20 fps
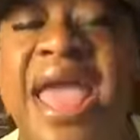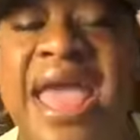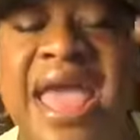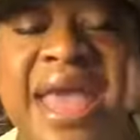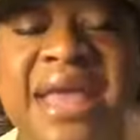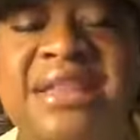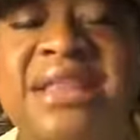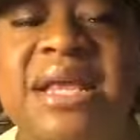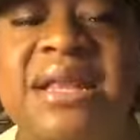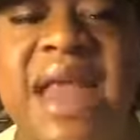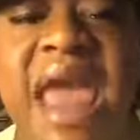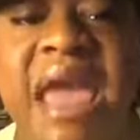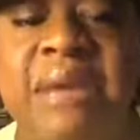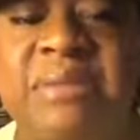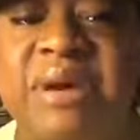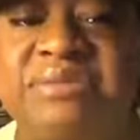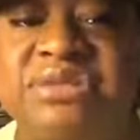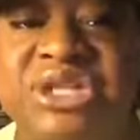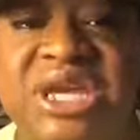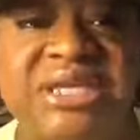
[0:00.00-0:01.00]
In the name
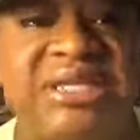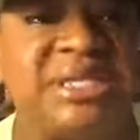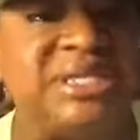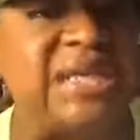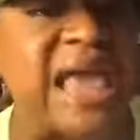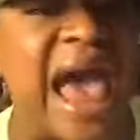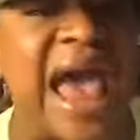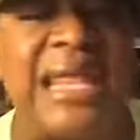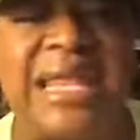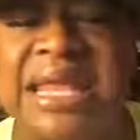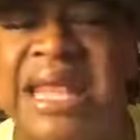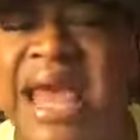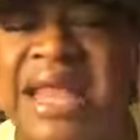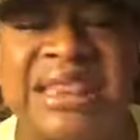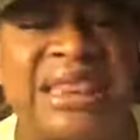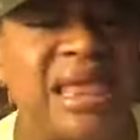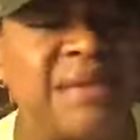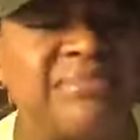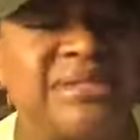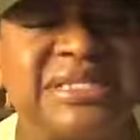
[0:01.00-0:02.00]
of Jesus, God,
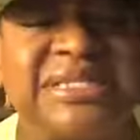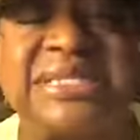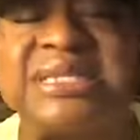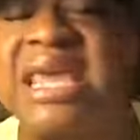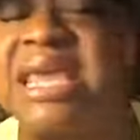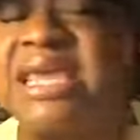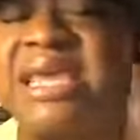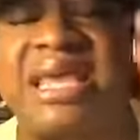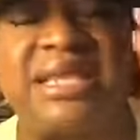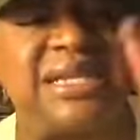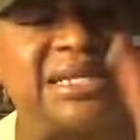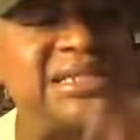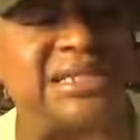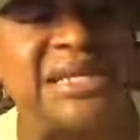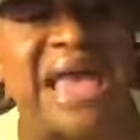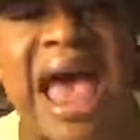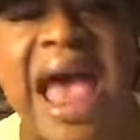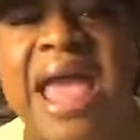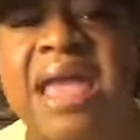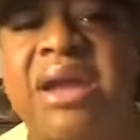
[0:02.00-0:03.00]
let them them seek and
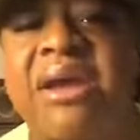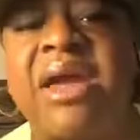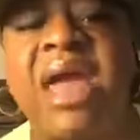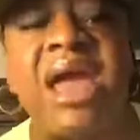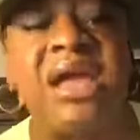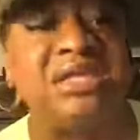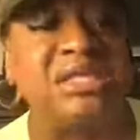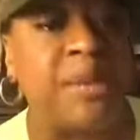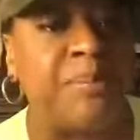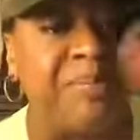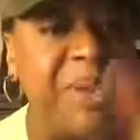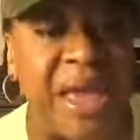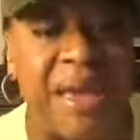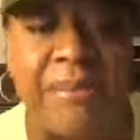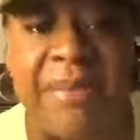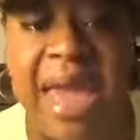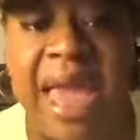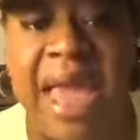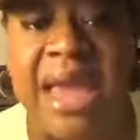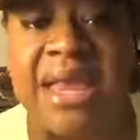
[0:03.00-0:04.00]
desire to be
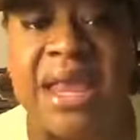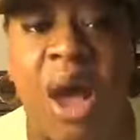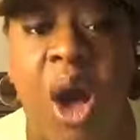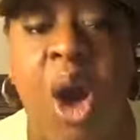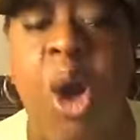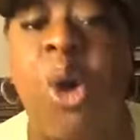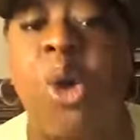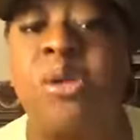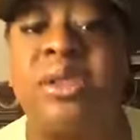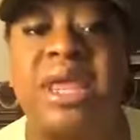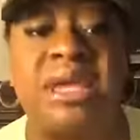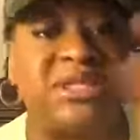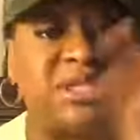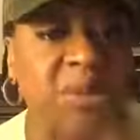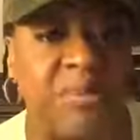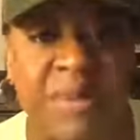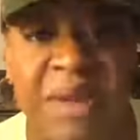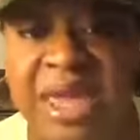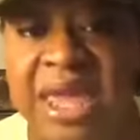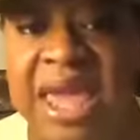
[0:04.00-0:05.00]
made whole and to
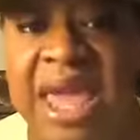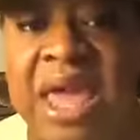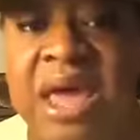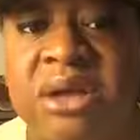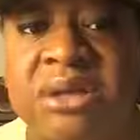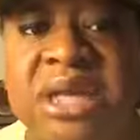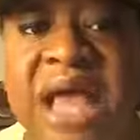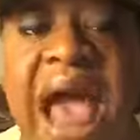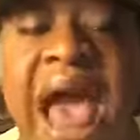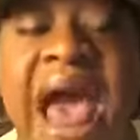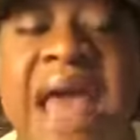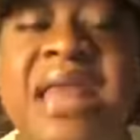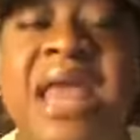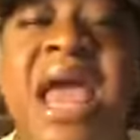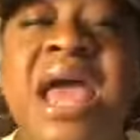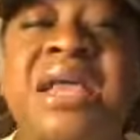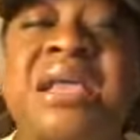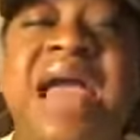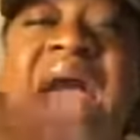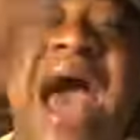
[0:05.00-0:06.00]
be healed, God.
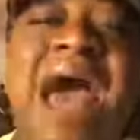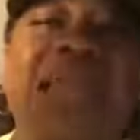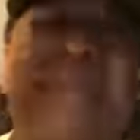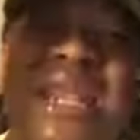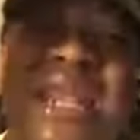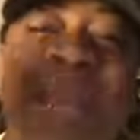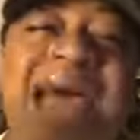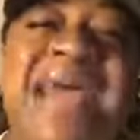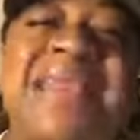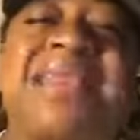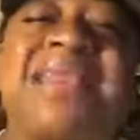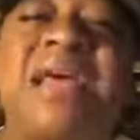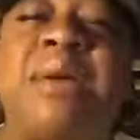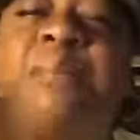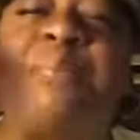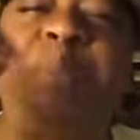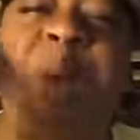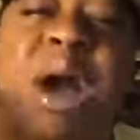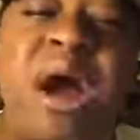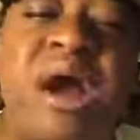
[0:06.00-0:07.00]
God, let
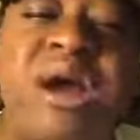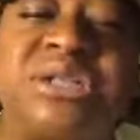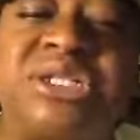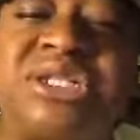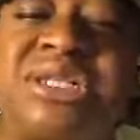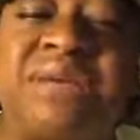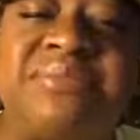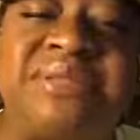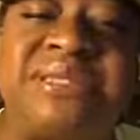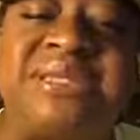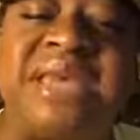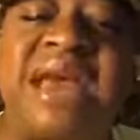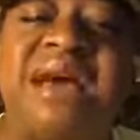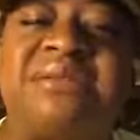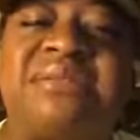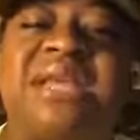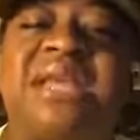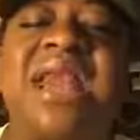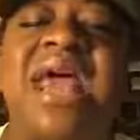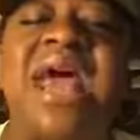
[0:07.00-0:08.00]
them purge
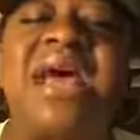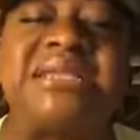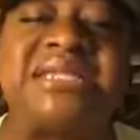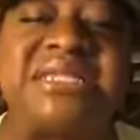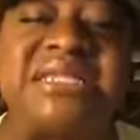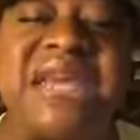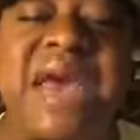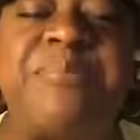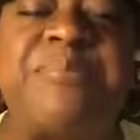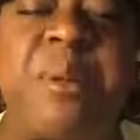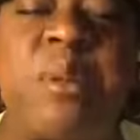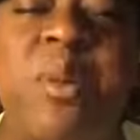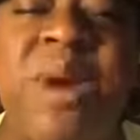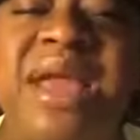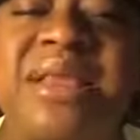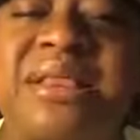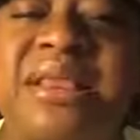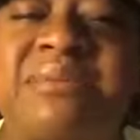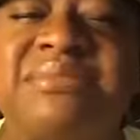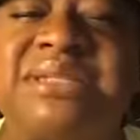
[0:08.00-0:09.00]
themselves and
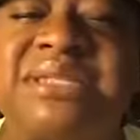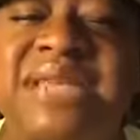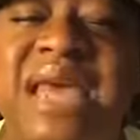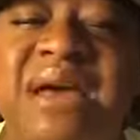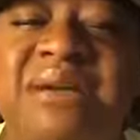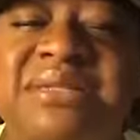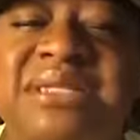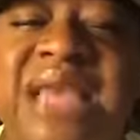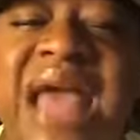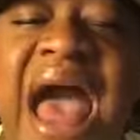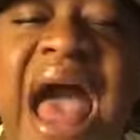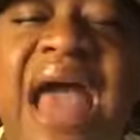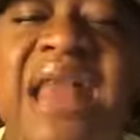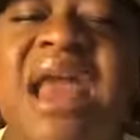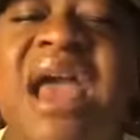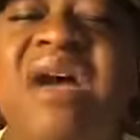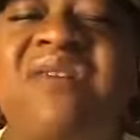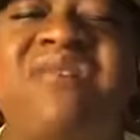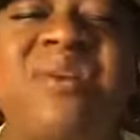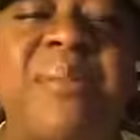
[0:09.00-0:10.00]
separate themselves, God,
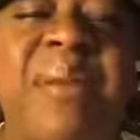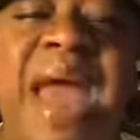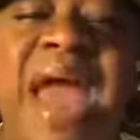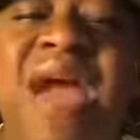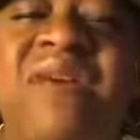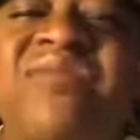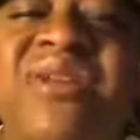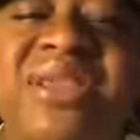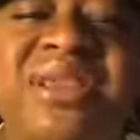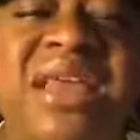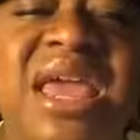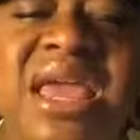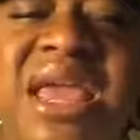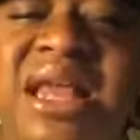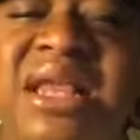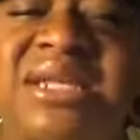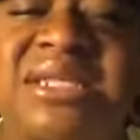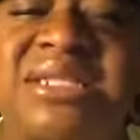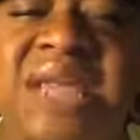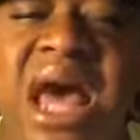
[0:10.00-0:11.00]
from everything
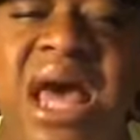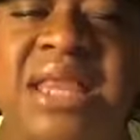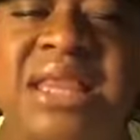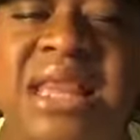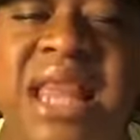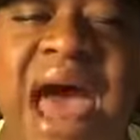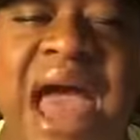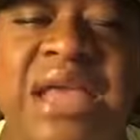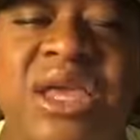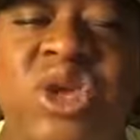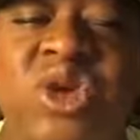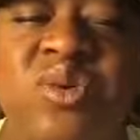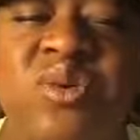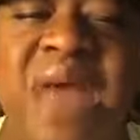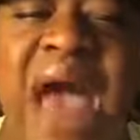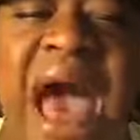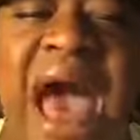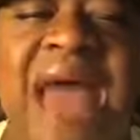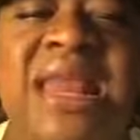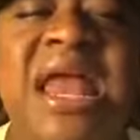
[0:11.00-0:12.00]
that is unlike you,
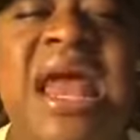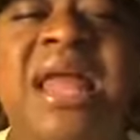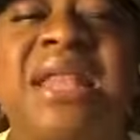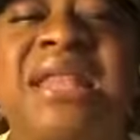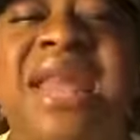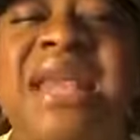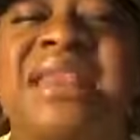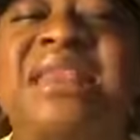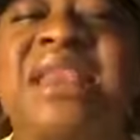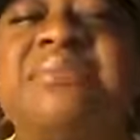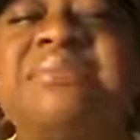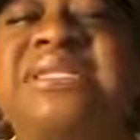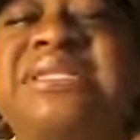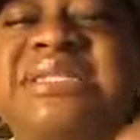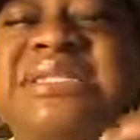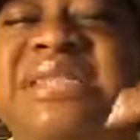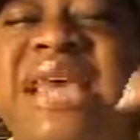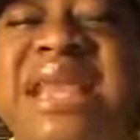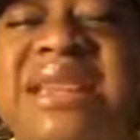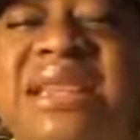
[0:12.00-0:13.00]
God. Let them
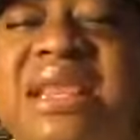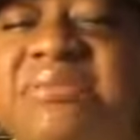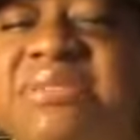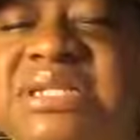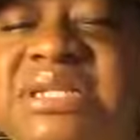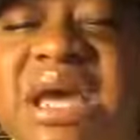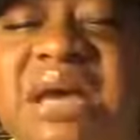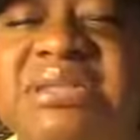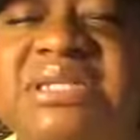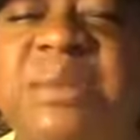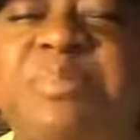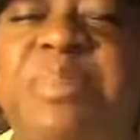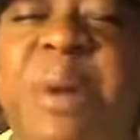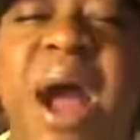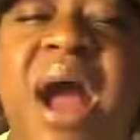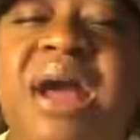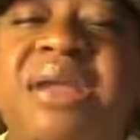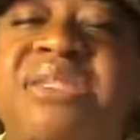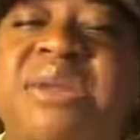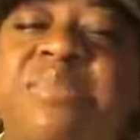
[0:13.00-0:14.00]
set themselves
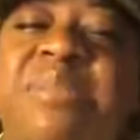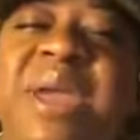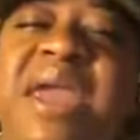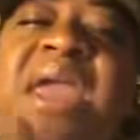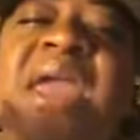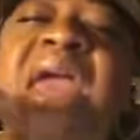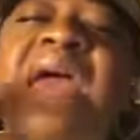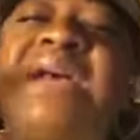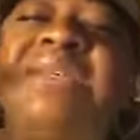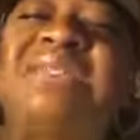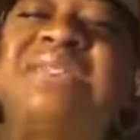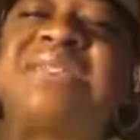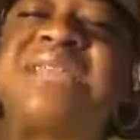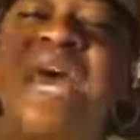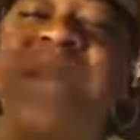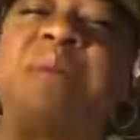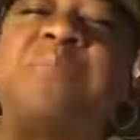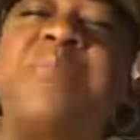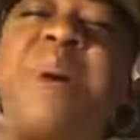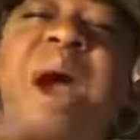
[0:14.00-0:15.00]
apart to be
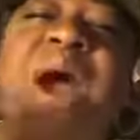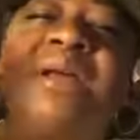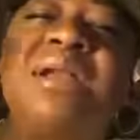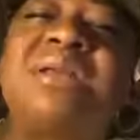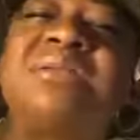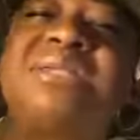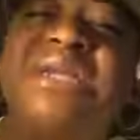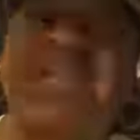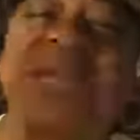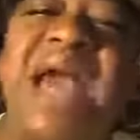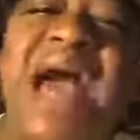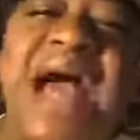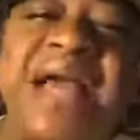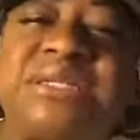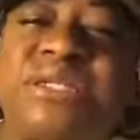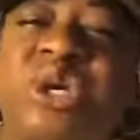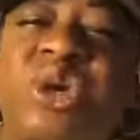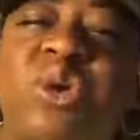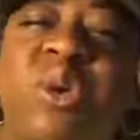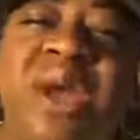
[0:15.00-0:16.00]
set apart unto
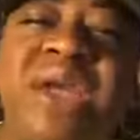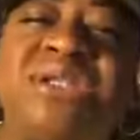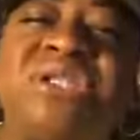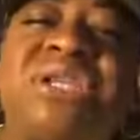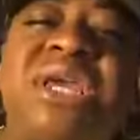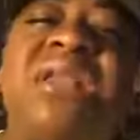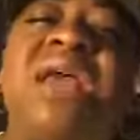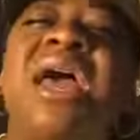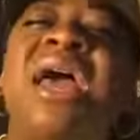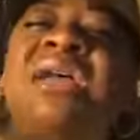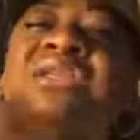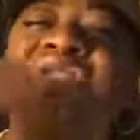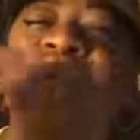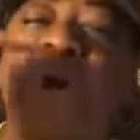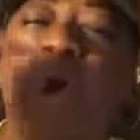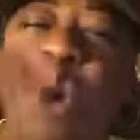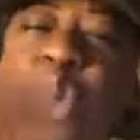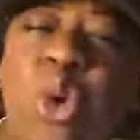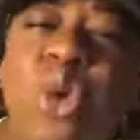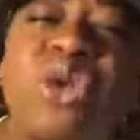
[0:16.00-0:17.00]
consecration
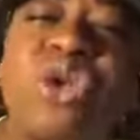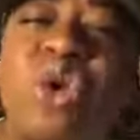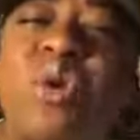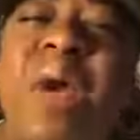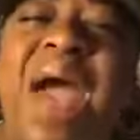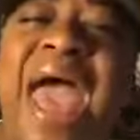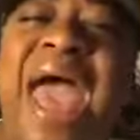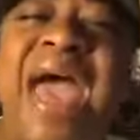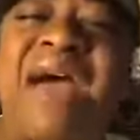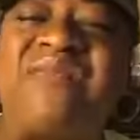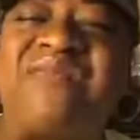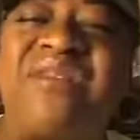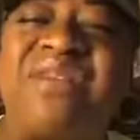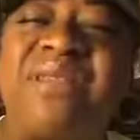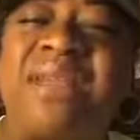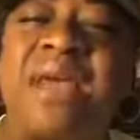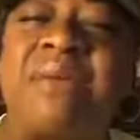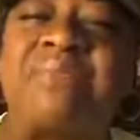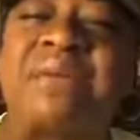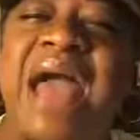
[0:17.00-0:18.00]
to who you have for
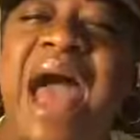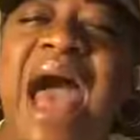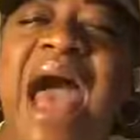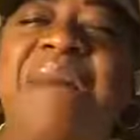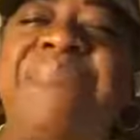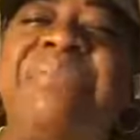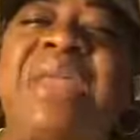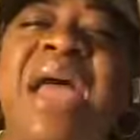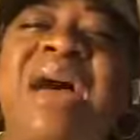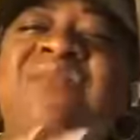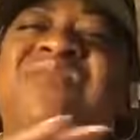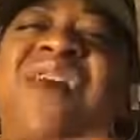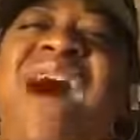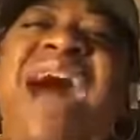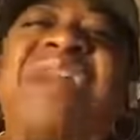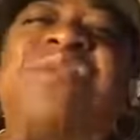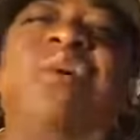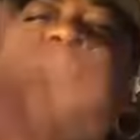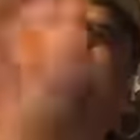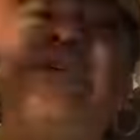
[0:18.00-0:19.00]
them, God.
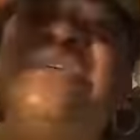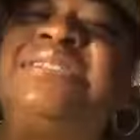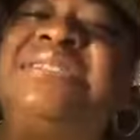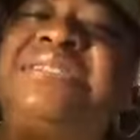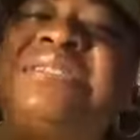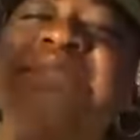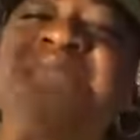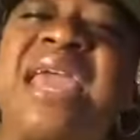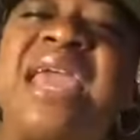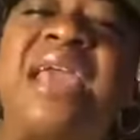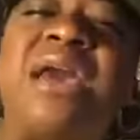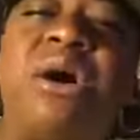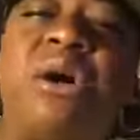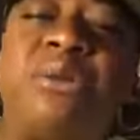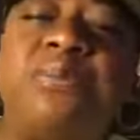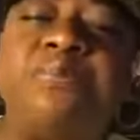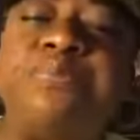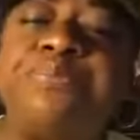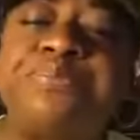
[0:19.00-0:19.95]
Father, we seal